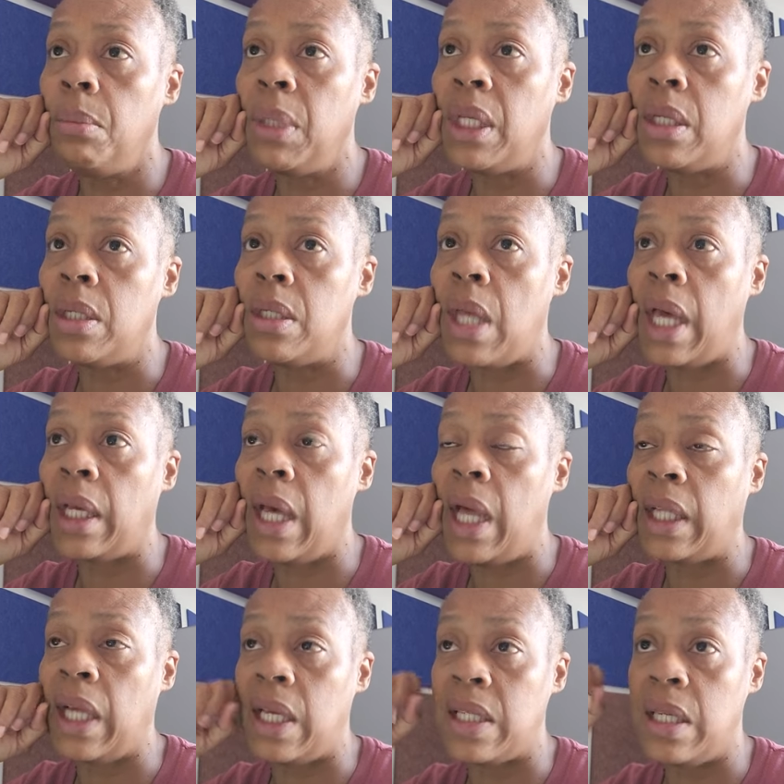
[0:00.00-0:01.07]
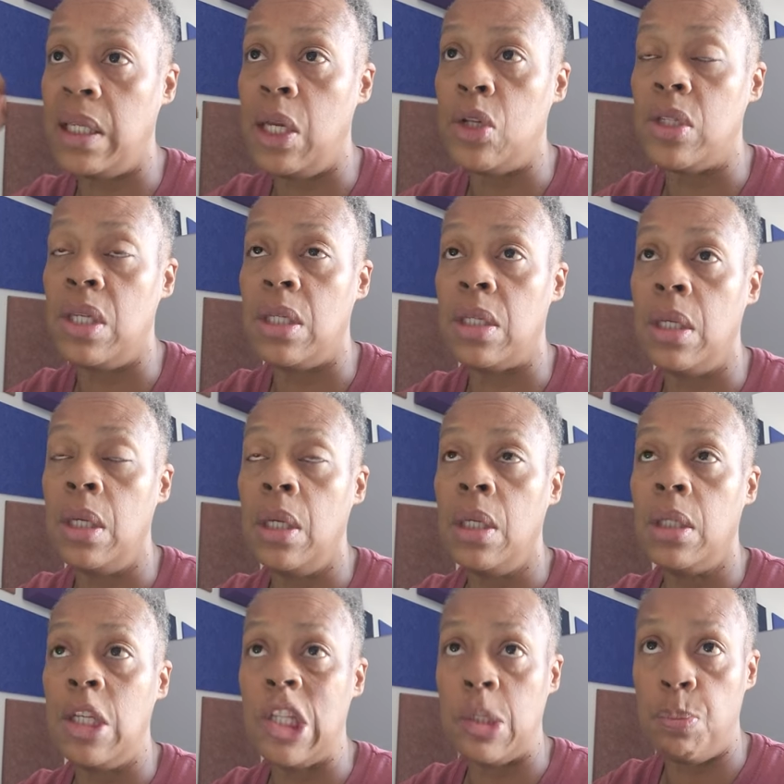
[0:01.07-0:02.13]
Because like I said, there's
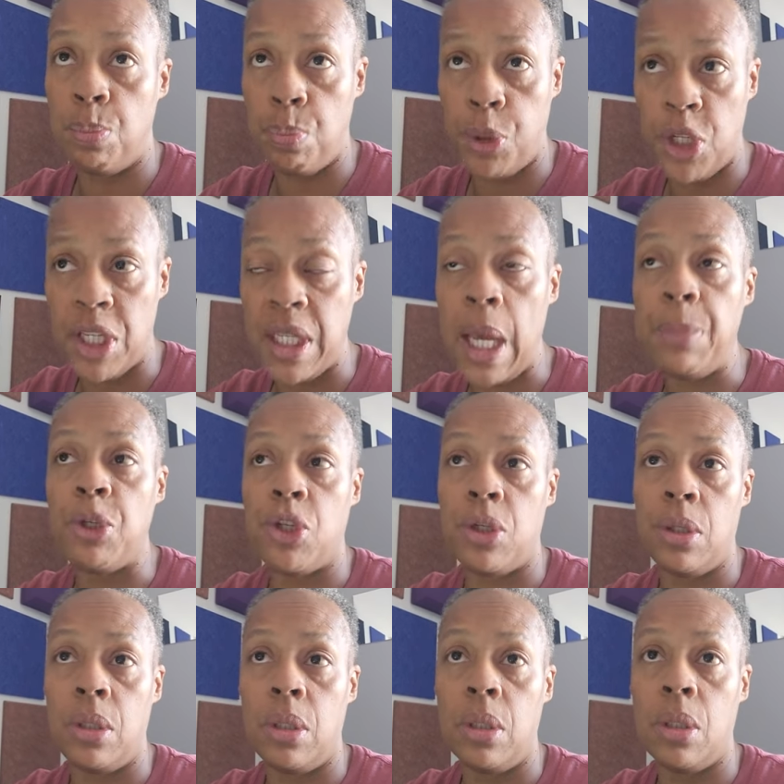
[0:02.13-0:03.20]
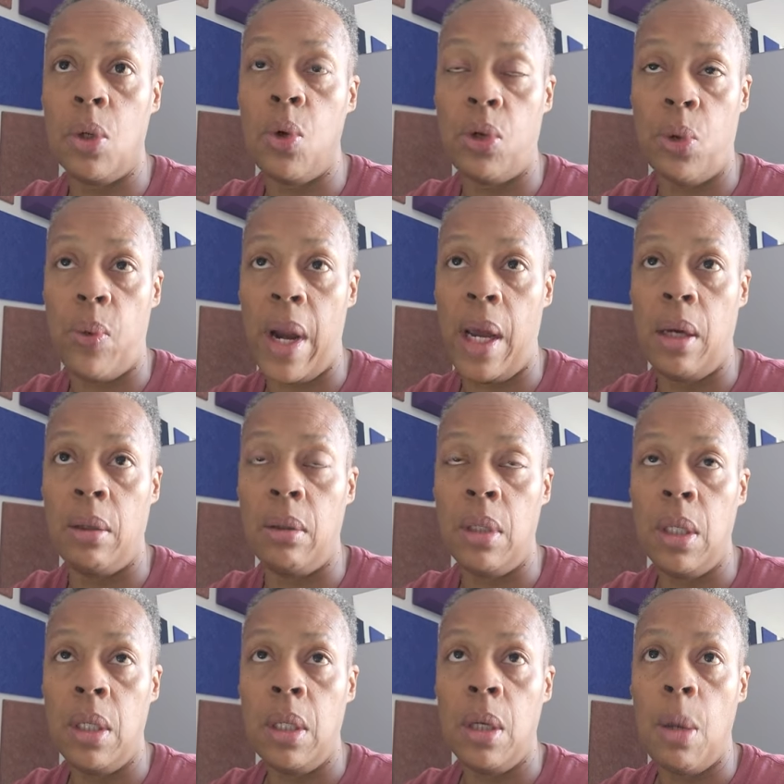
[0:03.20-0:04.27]
this perception going around
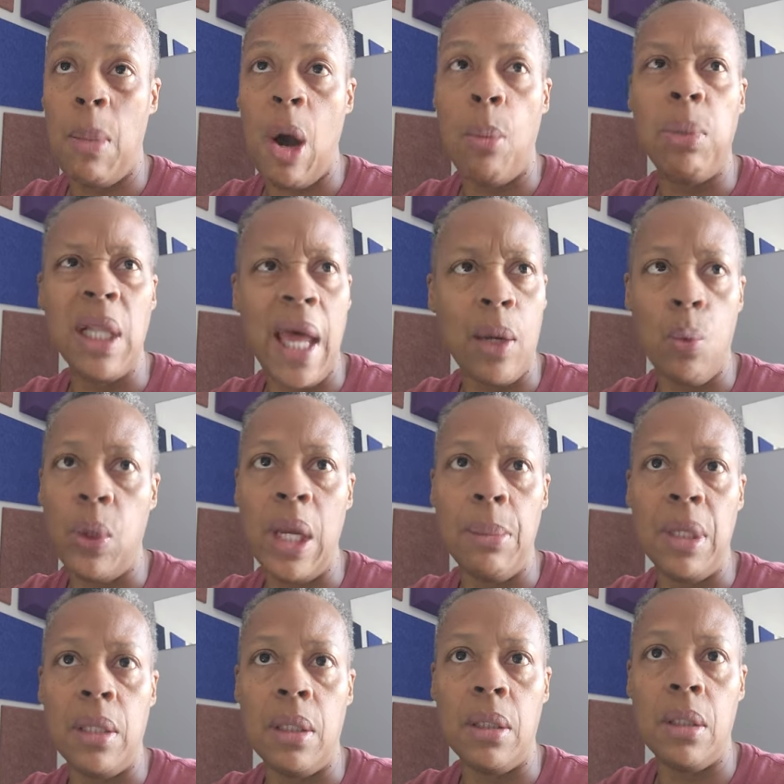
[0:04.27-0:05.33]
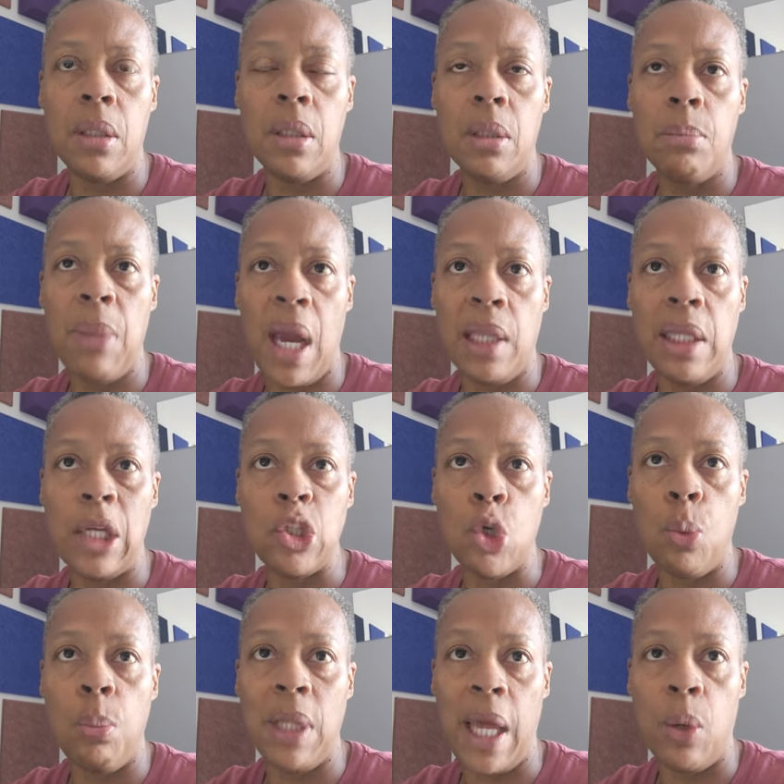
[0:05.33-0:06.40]
about black women,
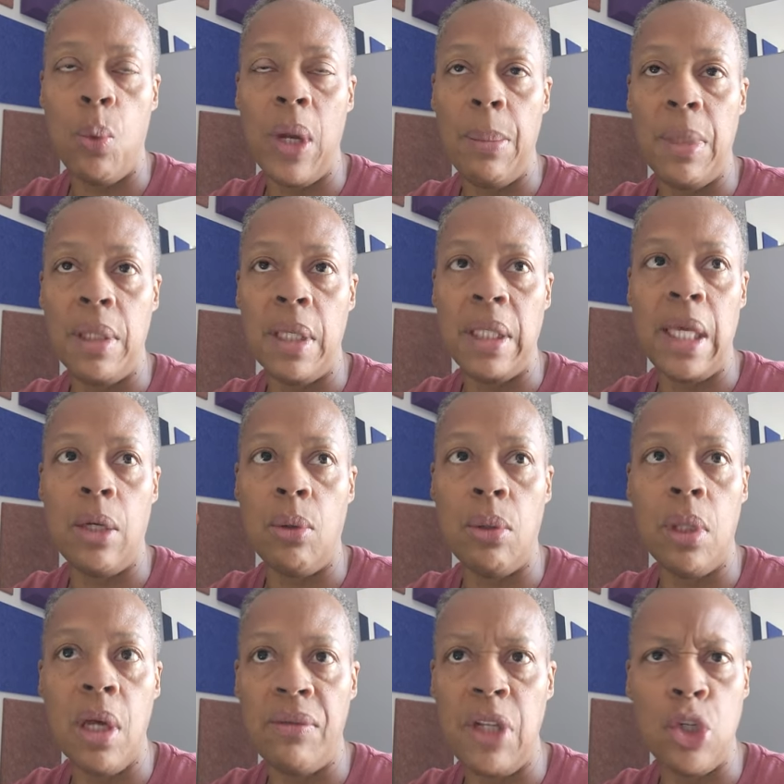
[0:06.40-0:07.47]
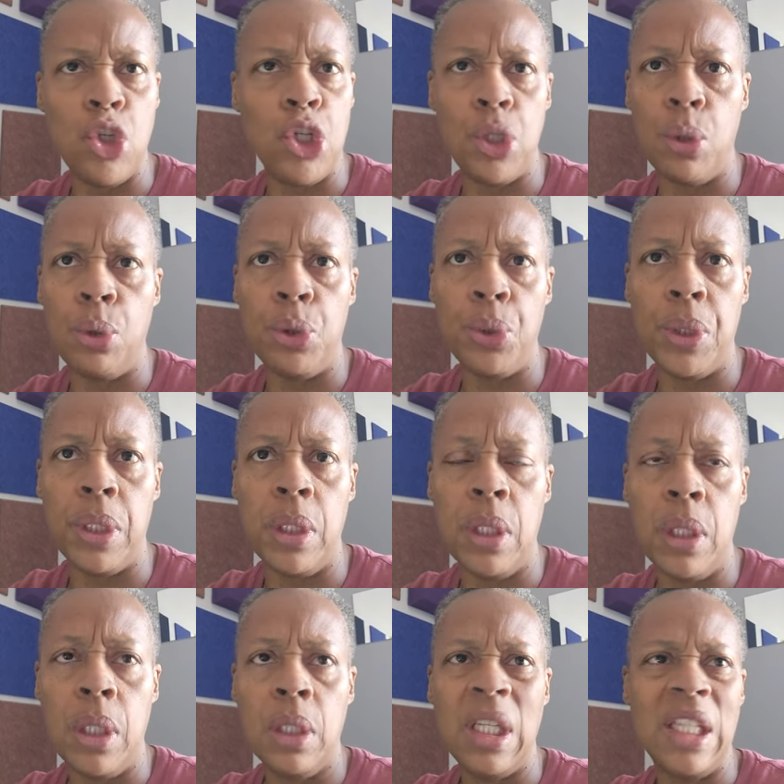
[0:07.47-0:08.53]
biological black women, that they don't love their children,
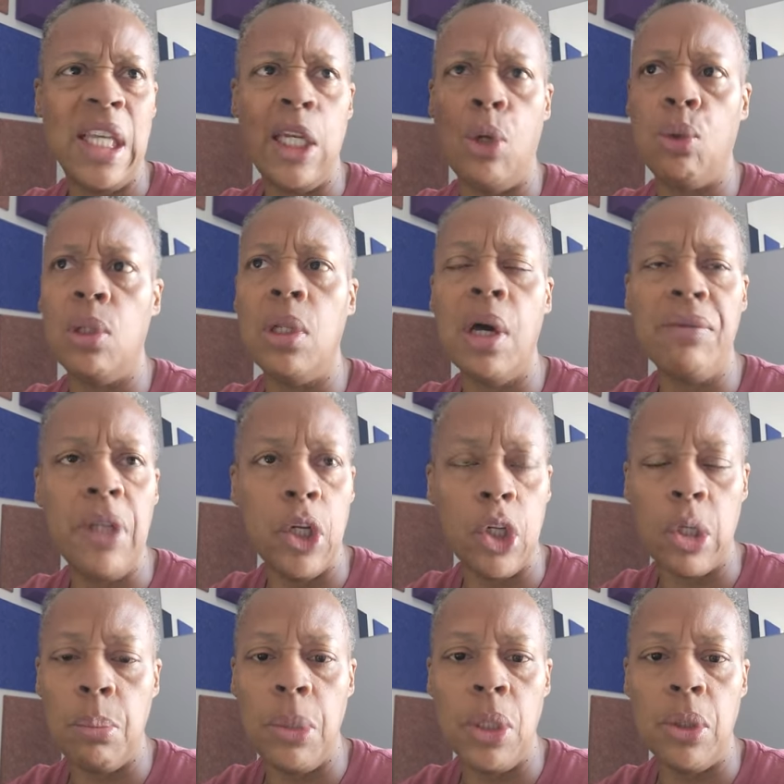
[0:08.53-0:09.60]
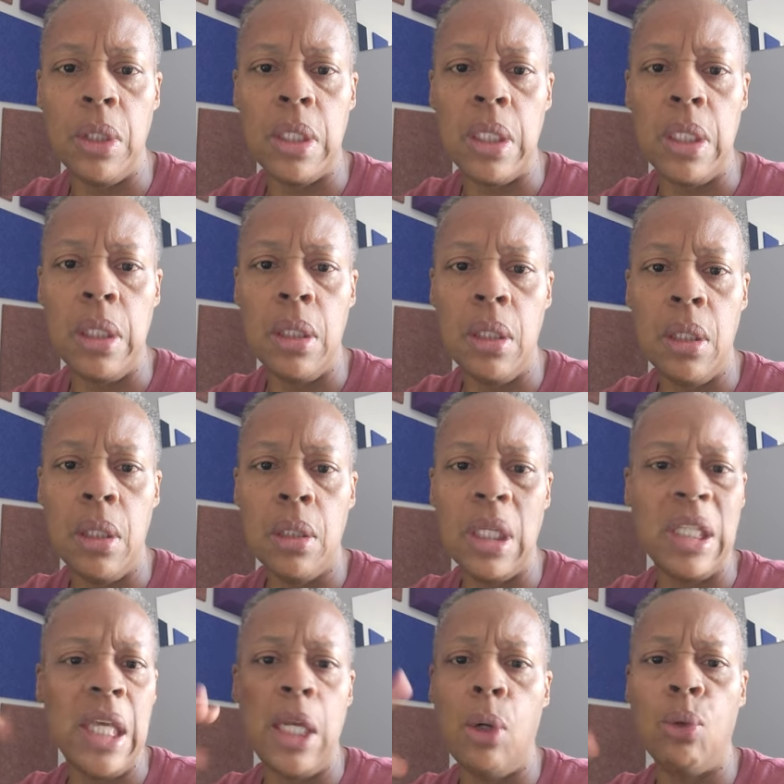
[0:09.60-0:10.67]
that they don't love their community,
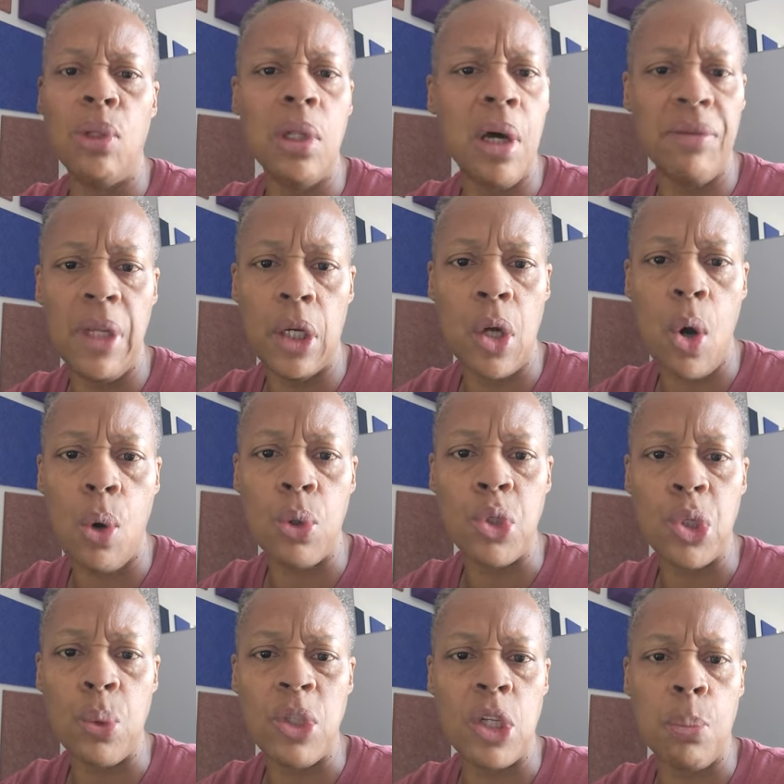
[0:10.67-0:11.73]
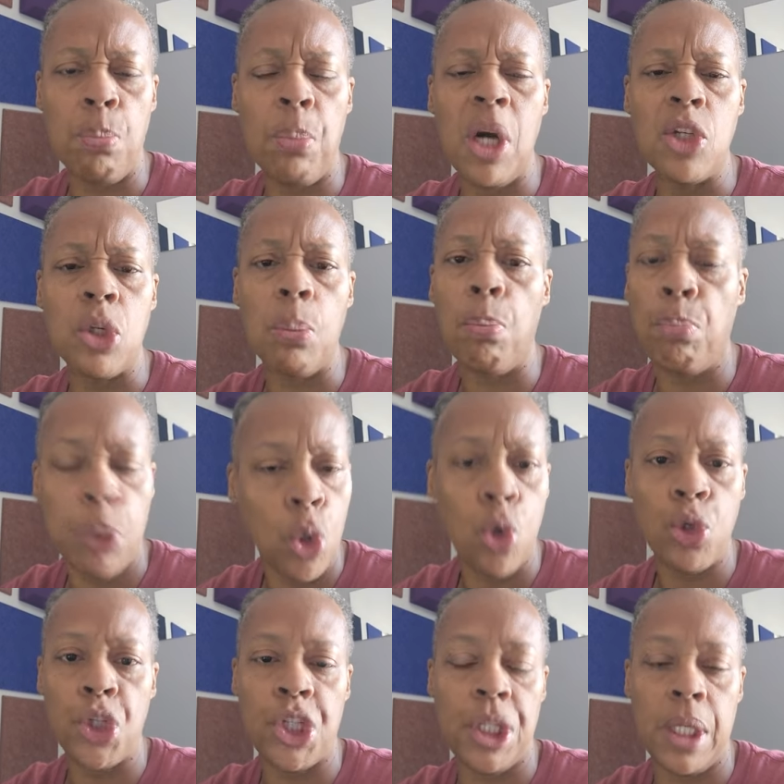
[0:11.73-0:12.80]
that they don't love their culture, which is a bunch of
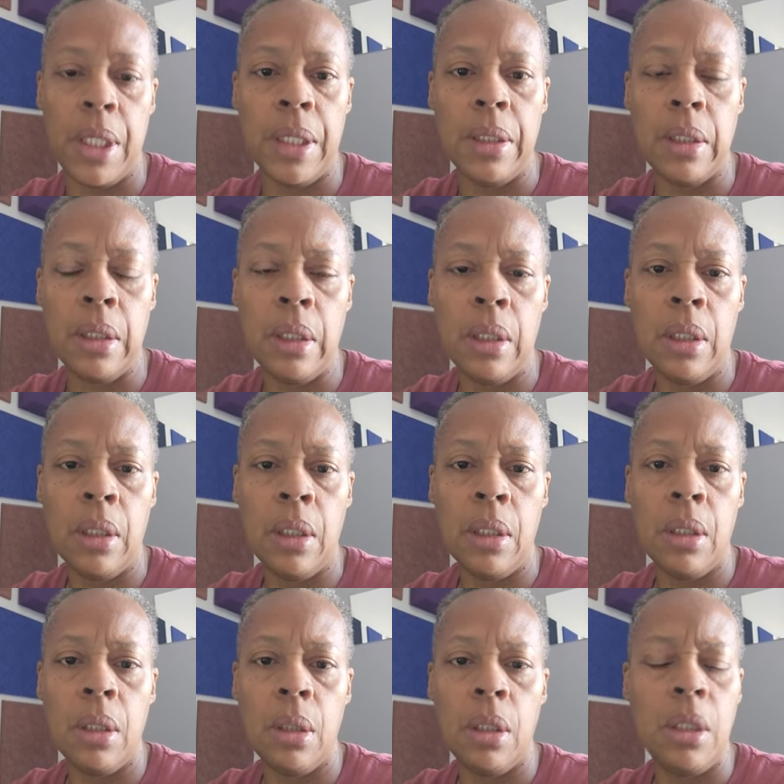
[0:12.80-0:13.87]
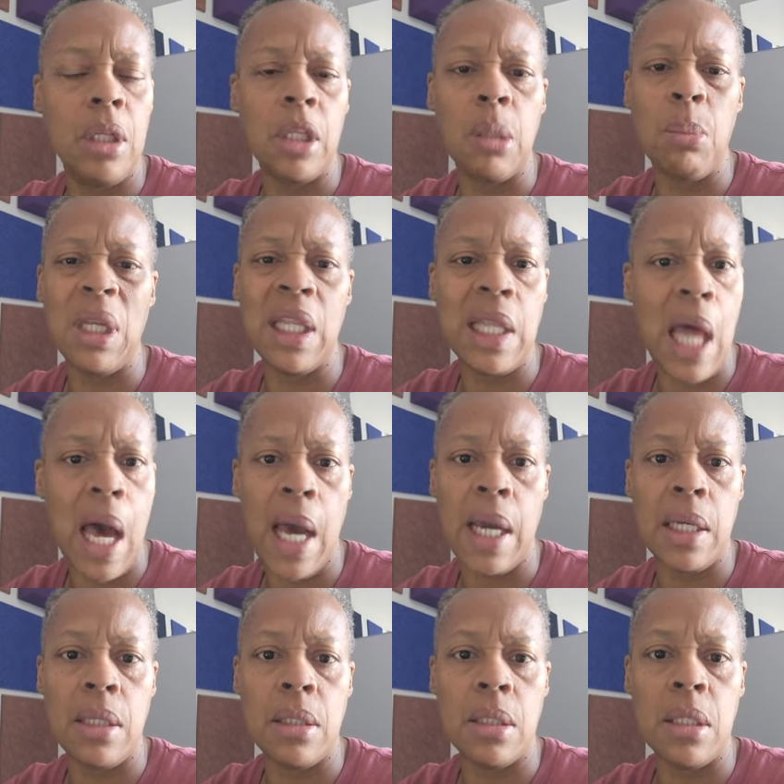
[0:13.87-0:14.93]
bullshit and nothing but
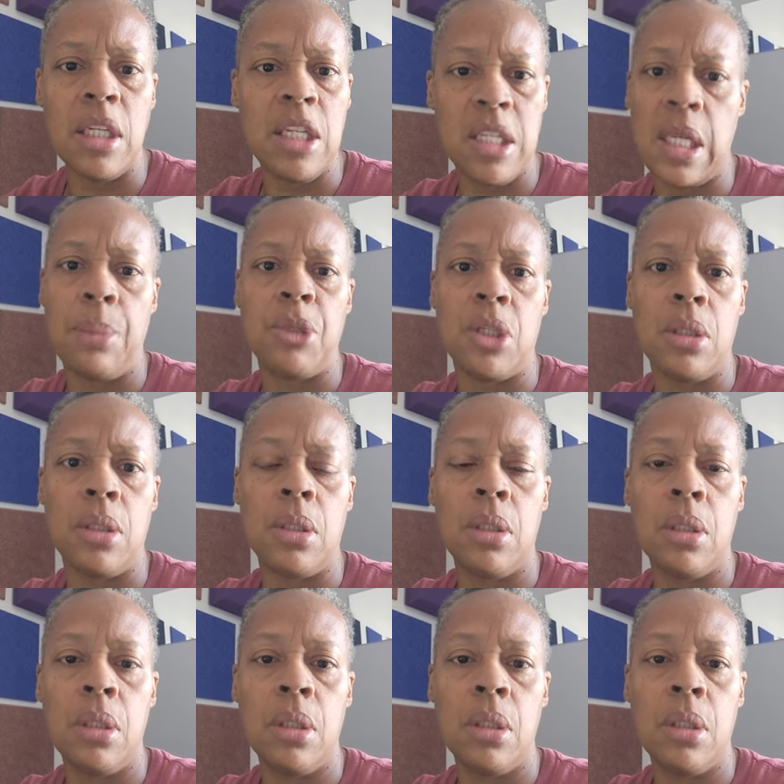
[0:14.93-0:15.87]
lies and deception.